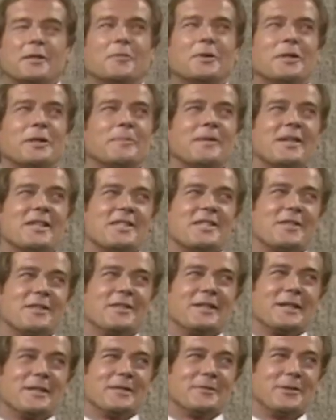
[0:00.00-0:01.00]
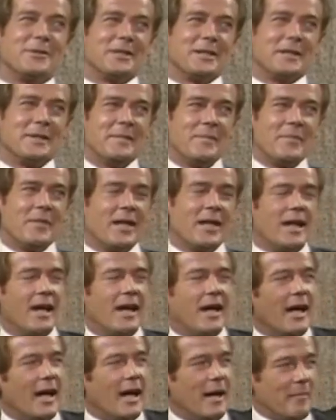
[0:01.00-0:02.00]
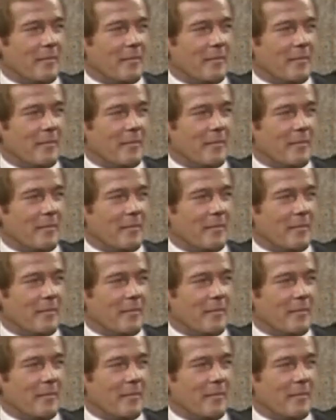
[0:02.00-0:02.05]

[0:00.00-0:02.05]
don't want the place to go under the water. and